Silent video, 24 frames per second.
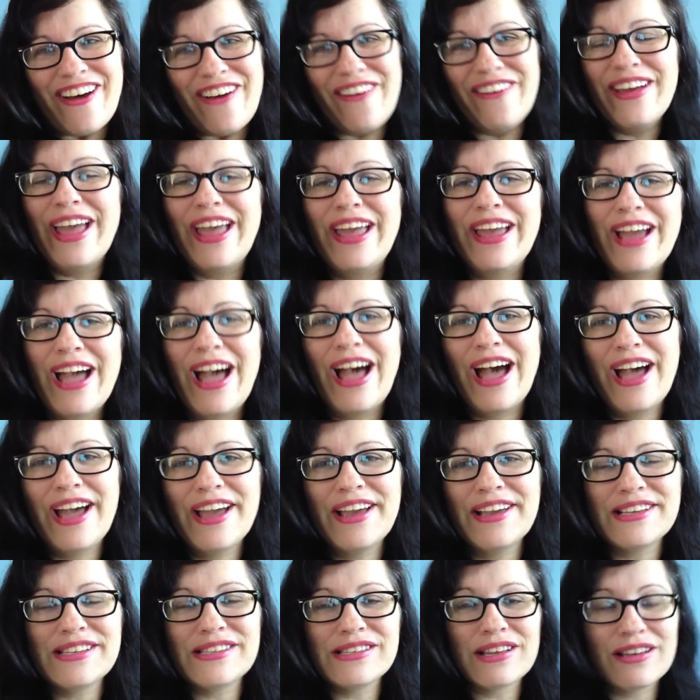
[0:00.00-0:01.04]
Okay,
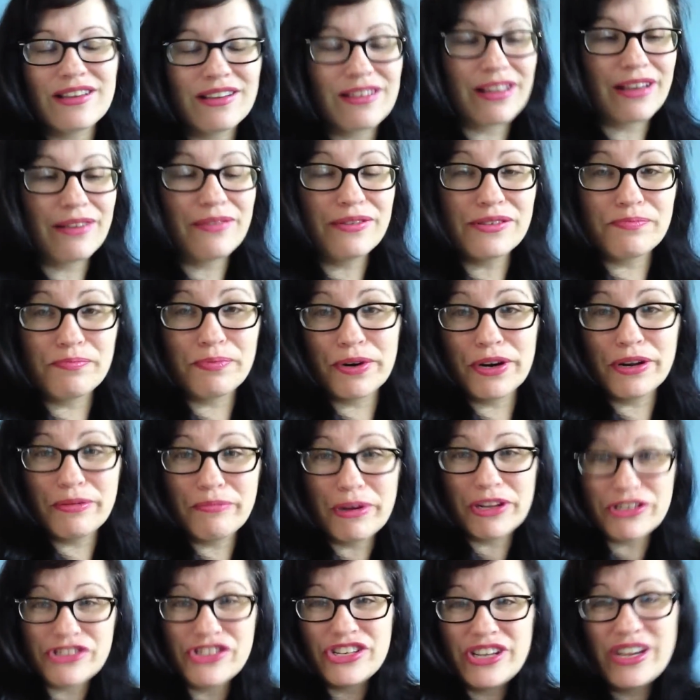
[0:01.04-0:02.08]
guys, that was pretty
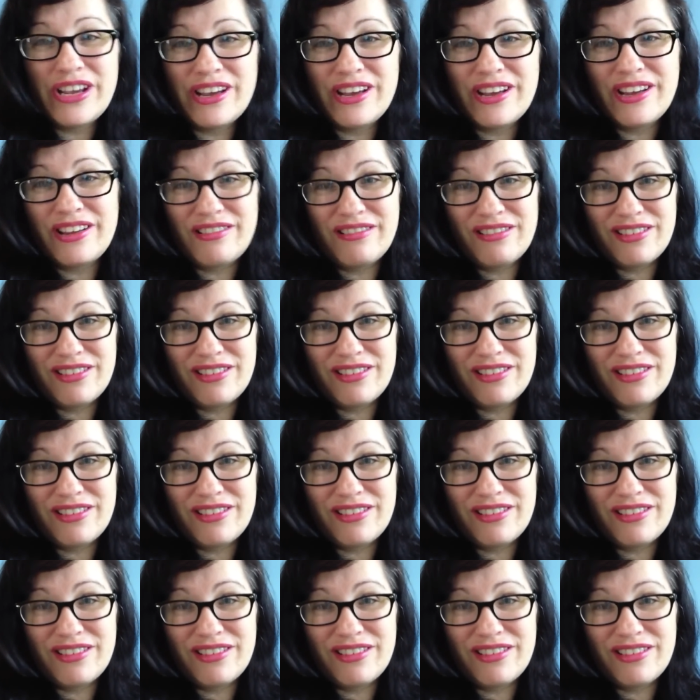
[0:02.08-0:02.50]
much it.